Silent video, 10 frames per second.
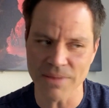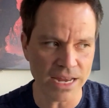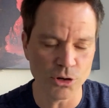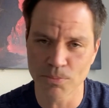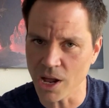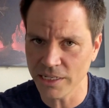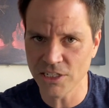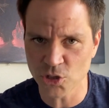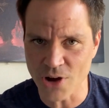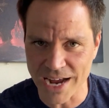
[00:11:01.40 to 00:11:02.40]
man, you're probably
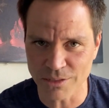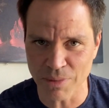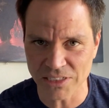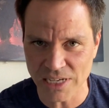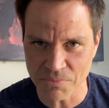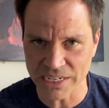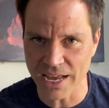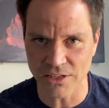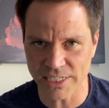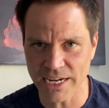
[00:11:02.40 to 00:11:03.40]
distracted by something
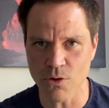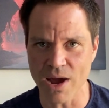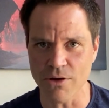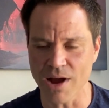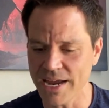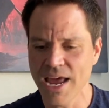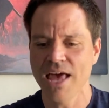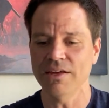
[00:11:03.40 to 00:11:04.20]
else anyway, right?